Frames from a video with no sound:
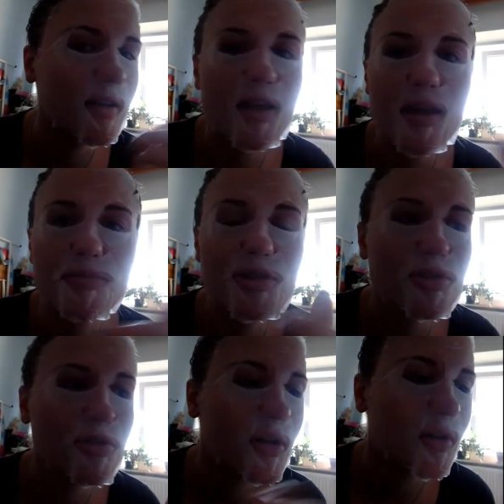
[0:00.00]
yeah, I'm
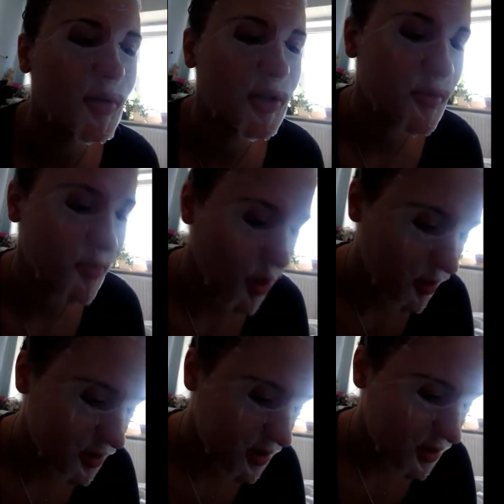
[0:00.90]
just doing bits and
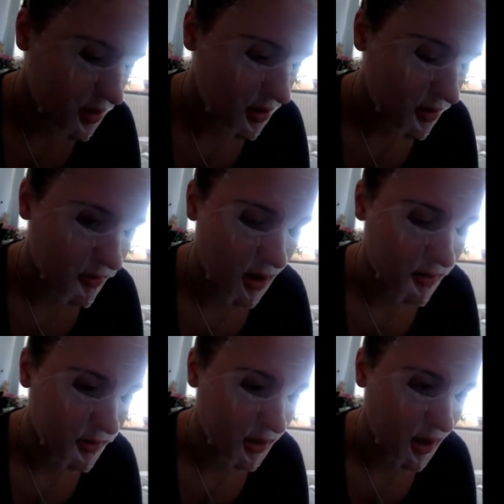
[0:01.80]
bobs
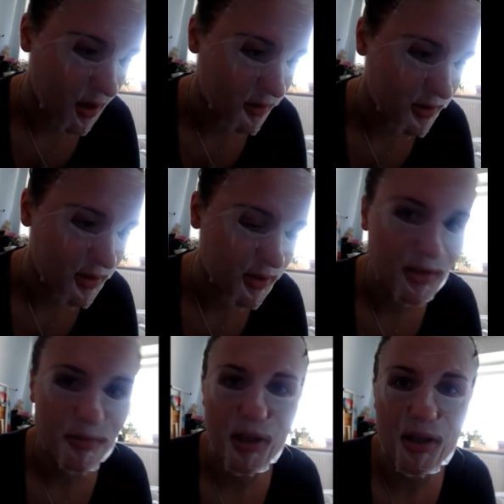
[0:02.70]
around the house
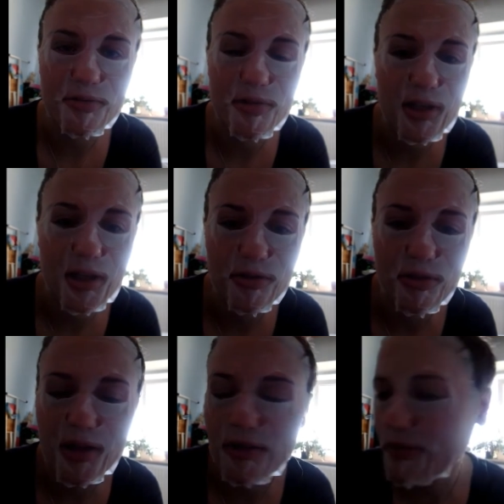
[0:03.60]
until we get ready
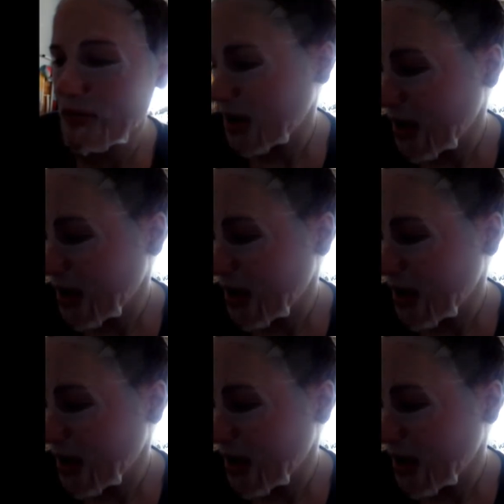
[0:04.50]
to leave.